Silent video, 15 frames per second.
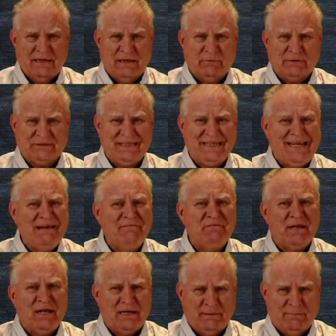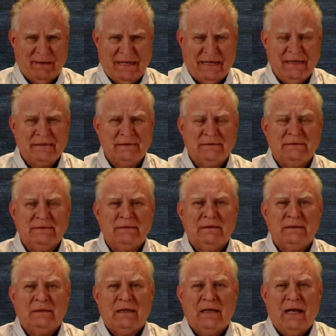there was given unto me
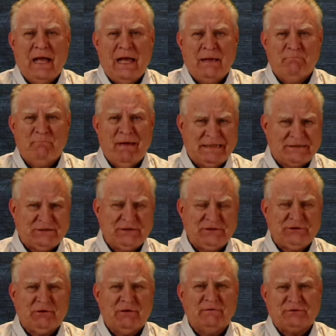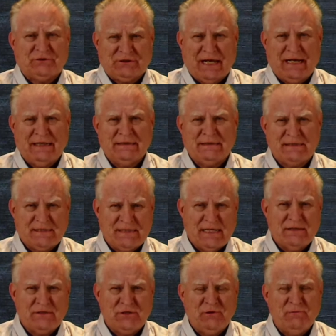a messenger of Satan
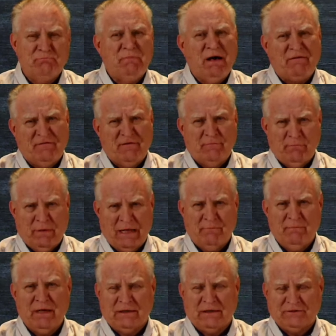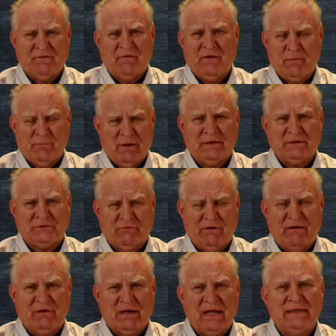sent to buffet me because of the abundance of
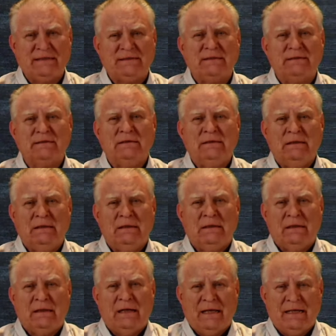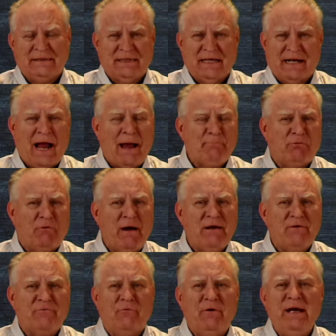revelation. And he said, I prayed
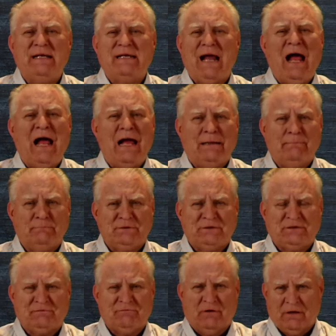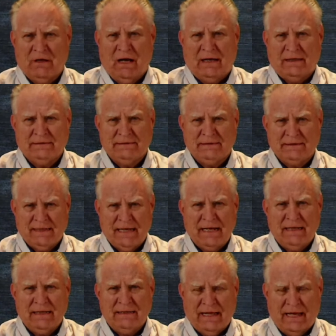three times for God to
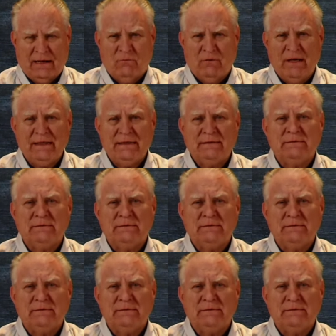take that away.